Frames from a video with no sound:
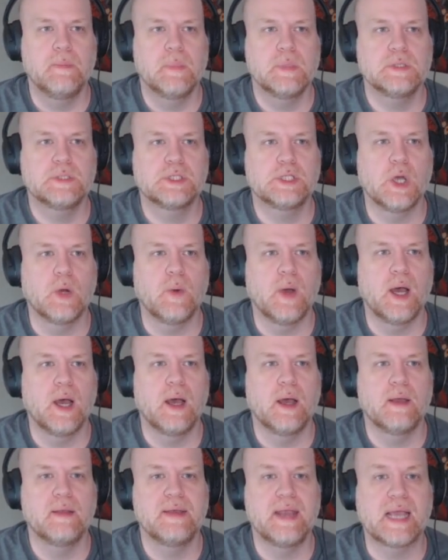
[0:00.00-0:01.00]

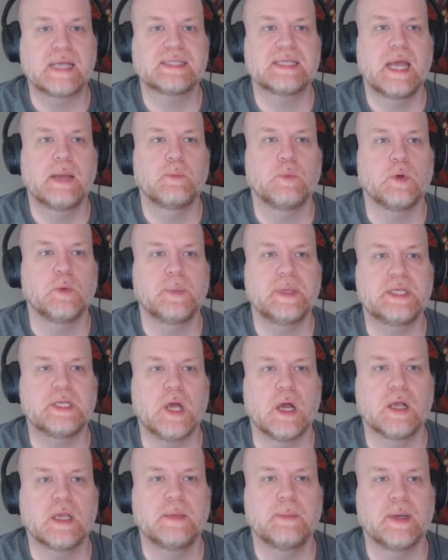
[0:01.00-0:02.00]
So next time we'll be
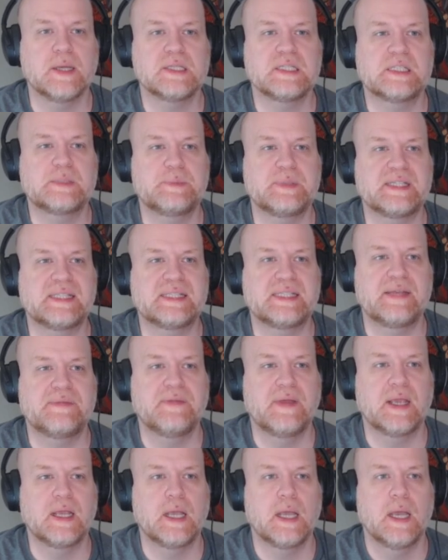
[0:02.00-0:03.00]
talking about
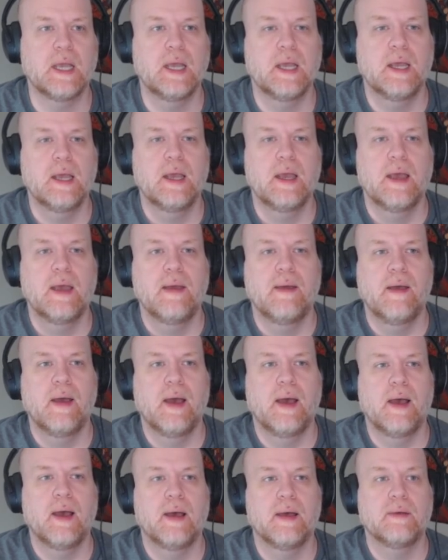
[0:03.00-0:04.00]
specific
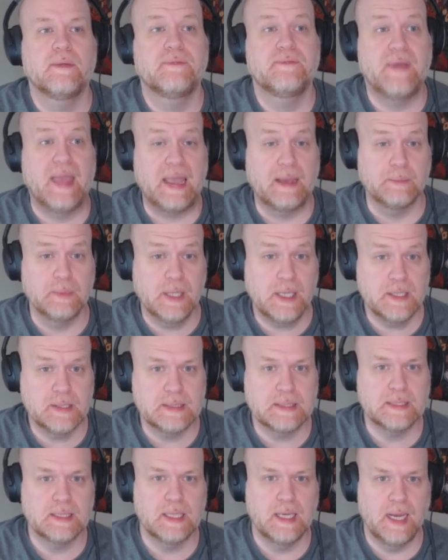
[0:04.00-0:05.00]

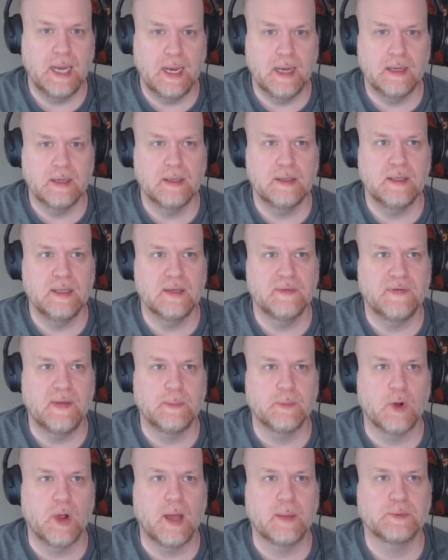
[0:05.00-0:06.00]
families in the
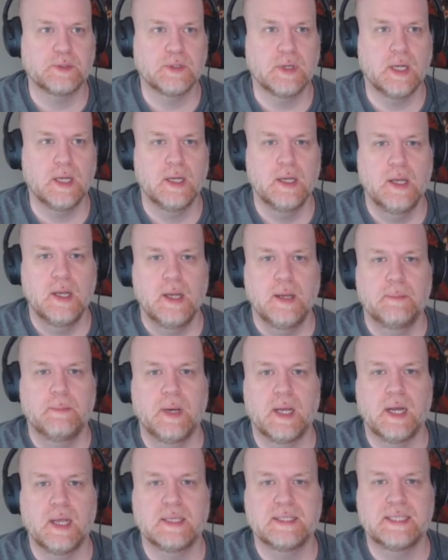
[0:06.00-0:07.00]
Ephemeroptera.
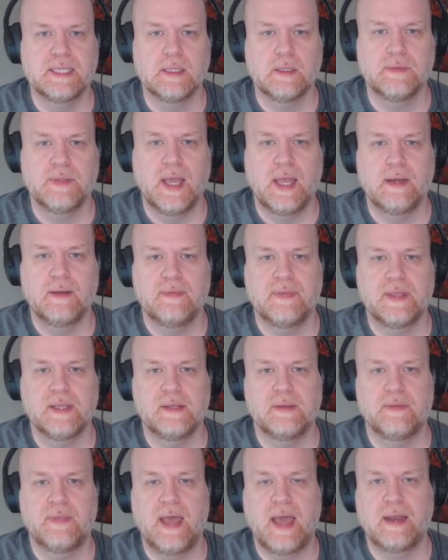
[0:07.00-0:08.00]
But until then,
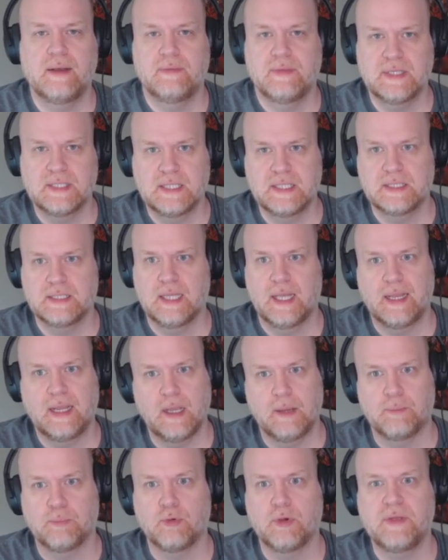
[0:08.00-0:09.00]
this is like
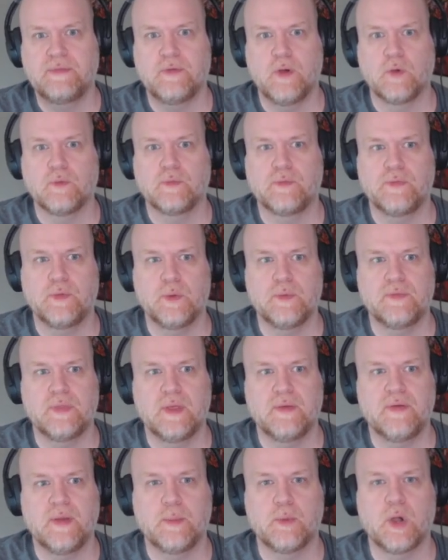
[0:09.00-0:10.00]
a brief overview of
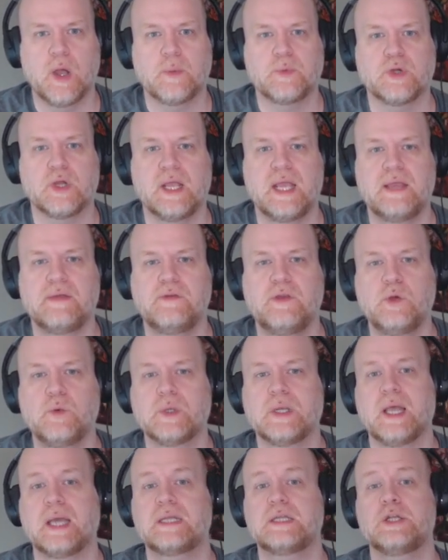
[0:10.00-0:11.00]
the Ephemeroptera. If you
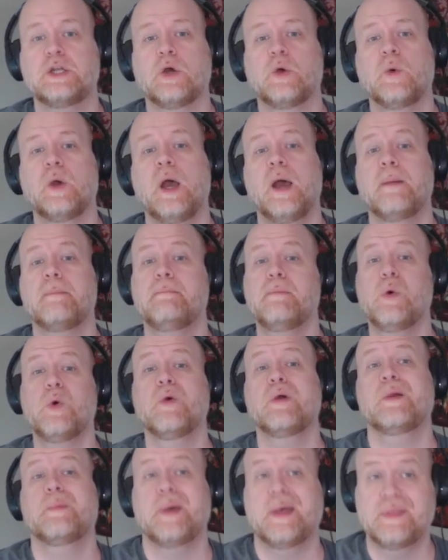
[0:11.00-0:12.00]
would like to know
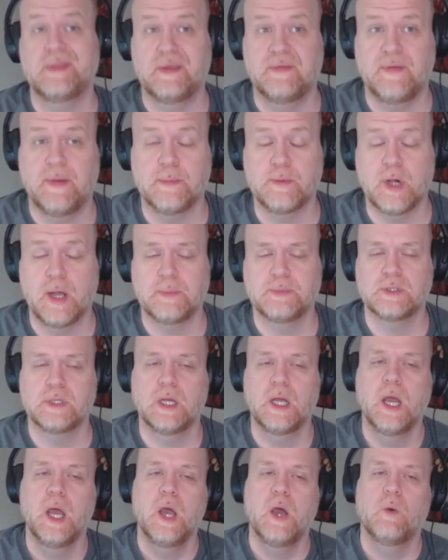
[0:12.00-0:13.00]
more about the
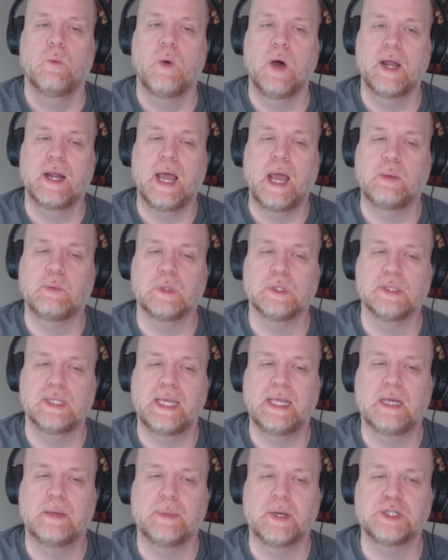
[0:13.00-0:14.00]
Ephemeroptera, one, I will
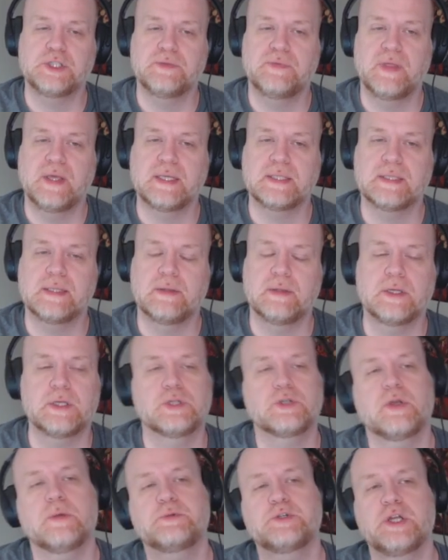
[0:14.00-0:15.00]
link a bunch of things in the
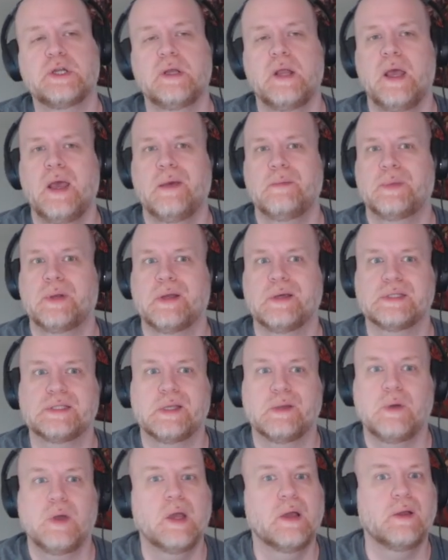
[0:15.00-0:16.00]
description, but
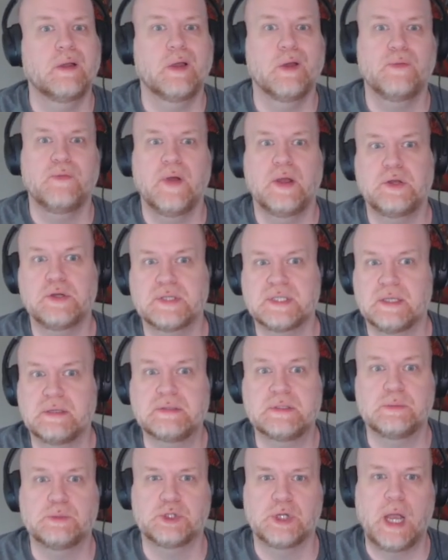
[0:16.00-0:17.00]
also go find yourself
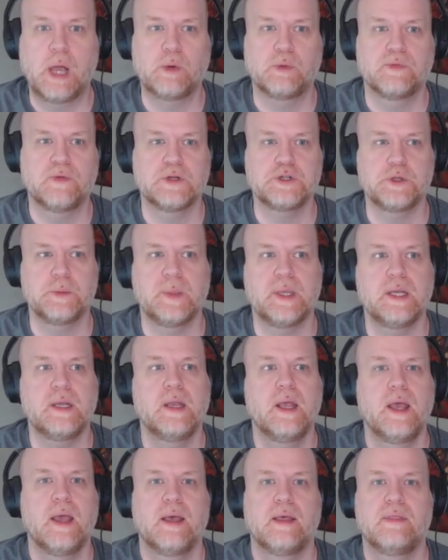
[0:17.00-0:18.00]
some trout fishermen.
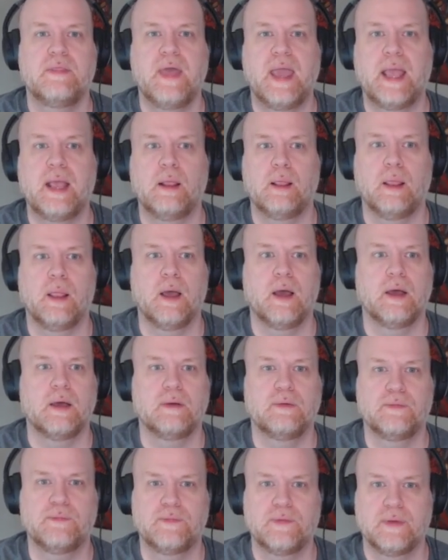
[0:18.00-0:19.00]
They
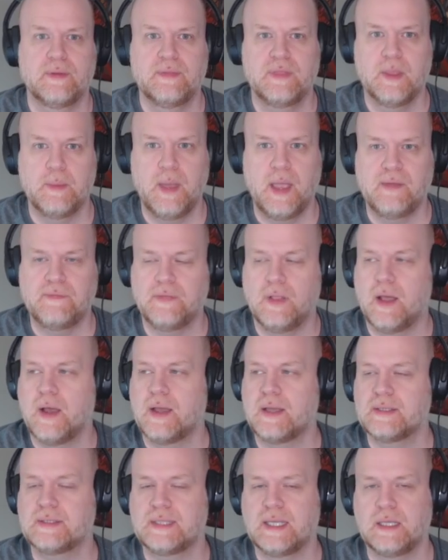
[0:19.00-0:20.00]
love the
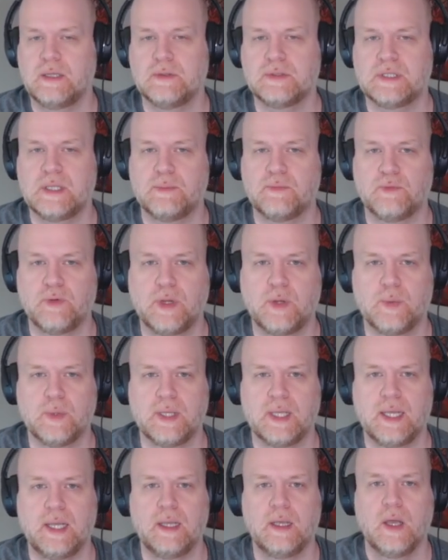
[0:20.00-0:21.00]
mayflies. They use them
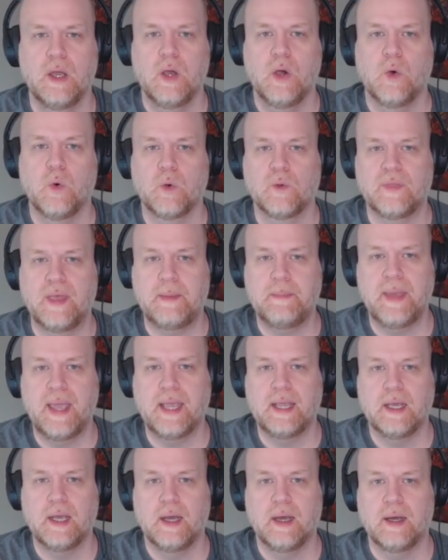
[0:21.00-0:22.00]
frequently, or they
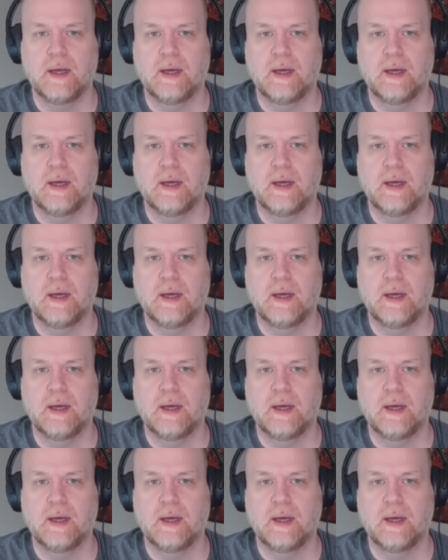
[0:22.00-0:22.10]
make